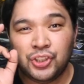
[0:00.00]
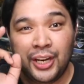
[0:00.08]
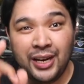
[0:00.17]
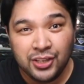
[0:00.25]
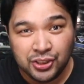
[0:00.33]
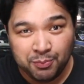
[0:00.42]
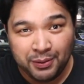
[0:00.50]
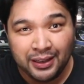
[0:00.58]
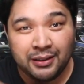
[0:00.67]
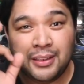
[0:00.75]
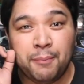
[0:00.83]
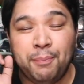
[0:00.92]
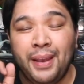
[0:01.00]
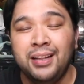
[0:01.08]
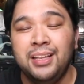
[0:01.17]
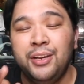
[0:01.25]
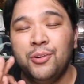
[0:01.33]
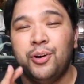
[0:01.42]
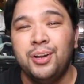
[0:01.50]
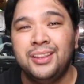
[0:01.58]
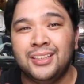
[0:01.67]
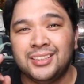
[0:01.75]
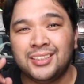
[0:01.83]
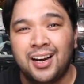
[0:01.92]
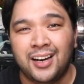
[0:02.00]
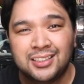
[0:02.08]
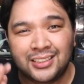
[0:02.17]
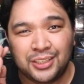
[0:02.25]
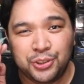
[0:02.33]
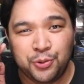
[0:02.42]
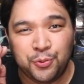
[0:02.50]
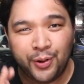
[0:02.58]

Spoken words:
change a bit depending on the socks that you